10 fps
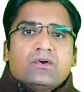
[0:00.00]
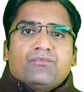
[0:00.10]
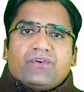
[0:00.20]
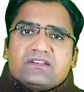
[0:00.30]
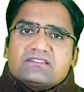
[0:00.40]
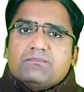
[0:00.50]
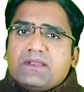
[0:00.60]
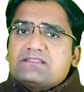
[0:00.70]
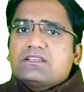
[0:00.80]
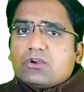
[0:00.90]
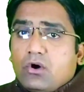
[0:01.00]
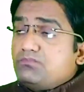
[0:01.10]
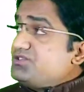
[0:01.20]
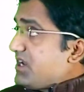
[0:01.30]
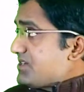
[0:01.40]
Friends, the basic
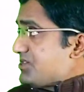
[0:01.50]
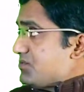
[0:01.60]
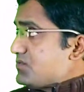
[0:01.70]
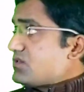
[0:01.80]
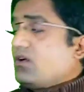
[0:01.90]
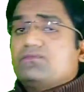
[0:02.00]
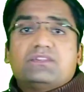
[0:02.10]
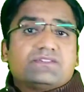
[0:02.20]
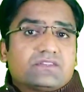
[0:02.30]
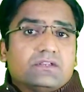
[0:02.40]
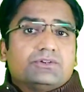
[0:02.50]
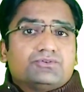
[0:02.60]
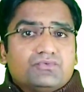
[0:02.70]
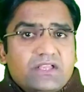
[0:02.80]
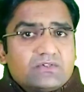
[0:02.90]
objectives of this
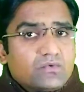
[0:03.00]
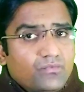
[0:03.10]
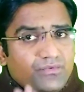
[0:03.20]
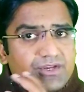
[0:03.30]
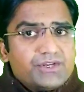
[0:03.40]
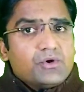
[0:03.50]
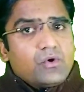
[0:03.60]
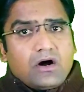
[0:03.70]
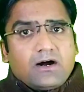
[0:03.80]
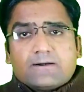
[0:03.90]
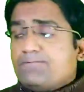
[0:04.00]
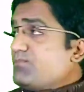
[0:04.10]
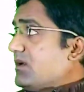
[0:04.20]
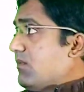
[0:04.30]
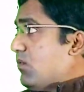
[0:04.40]
today's video are,
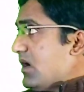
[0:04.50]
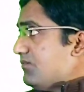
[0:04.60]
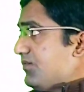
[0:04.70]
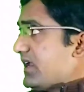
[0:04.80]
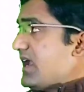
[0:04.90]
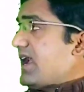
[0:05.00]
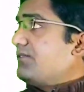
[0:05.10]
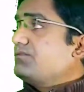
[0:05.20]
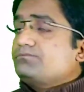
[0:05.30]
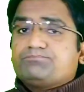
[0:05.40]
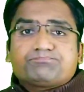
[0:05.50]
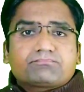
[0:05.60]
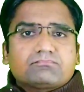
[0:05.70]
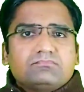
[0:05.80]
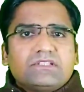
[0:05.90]
number one, we have
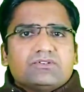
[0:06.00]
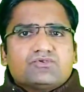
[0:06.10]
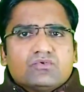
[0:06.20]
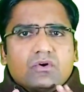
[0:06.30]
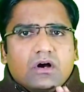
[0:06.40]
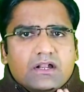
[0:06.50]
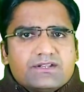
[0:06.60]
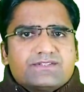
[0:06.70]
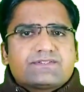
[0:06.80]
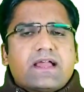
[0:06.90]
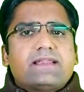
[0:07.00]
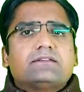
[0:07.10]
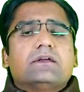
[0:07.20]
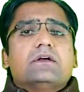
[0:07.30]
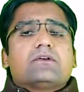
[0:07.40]
to
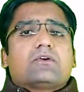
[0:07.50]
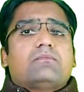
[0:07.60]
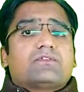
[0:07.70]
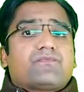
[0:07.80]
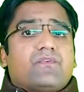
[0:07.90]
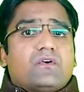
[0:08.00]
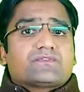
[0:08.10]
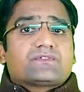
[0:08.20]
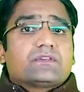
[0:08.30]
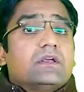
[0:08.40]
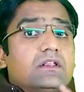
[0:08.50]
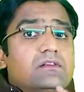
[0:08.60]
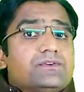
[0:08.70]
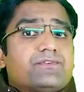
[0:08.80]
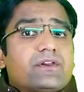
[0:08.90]
understand Robert Frost's
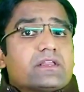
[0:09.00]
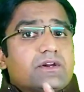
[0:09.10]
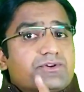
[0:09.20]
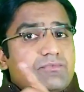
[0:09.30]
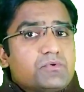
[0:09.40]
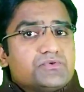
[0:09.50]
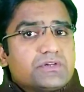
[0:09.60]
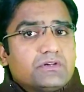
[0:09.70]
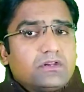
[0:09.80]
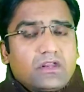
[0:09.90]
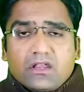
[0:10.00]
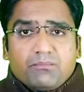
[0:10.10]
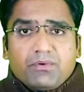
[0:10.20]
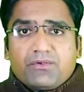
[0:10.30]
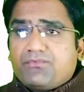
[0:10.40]
literary contribution
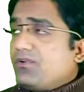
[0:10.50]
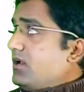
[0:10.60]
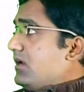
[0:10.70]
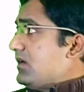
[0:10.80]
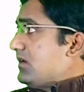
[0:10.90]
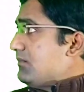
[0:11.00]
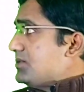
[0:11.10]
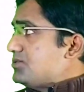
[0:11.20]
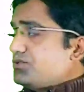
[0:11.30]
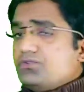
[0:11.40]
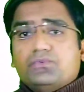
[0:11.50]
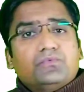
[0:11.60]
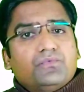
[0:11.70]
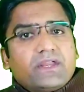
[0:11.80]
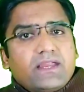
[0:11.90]
in brief. Number two,
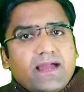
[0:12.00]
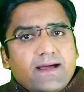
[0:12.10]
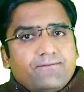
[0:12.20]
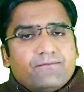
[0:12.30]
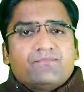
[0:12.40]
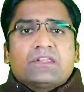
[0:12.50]
we have